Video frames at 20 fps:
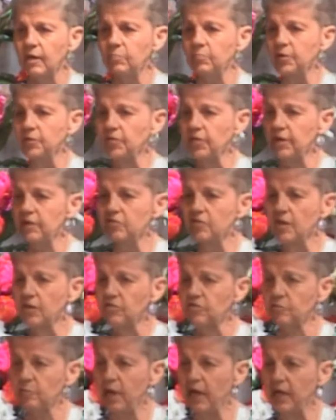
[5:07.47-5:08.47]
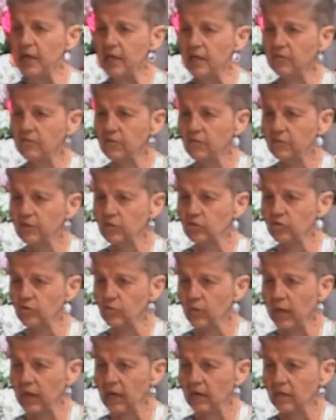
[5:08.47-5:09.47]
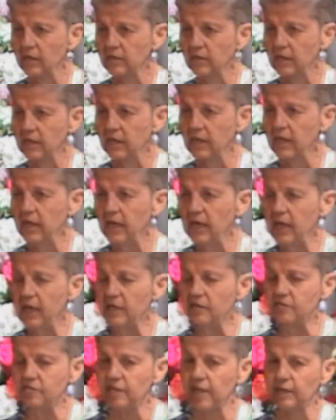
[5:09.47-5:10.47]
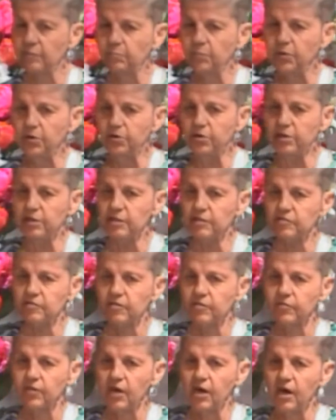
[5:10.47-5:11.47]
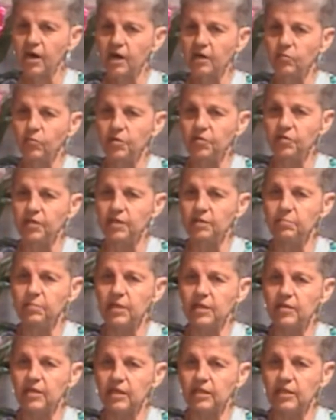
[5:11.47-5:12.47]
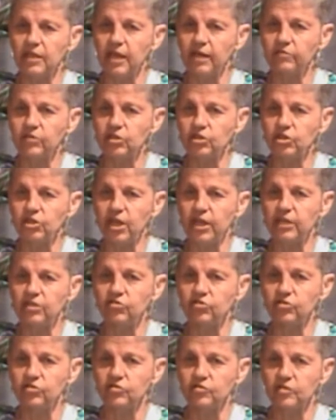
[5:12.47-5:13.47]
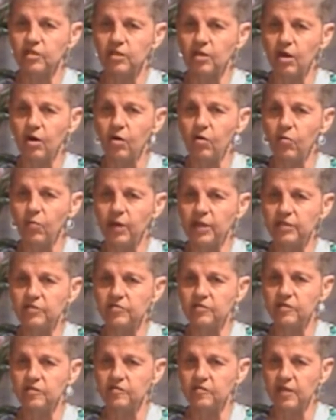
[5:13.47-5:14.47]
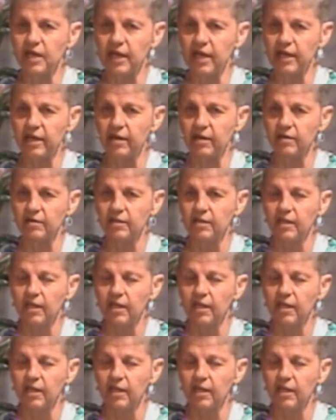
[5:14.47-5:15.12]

But then there's my individuality. It's that pureness of God within me that never changes and always is there.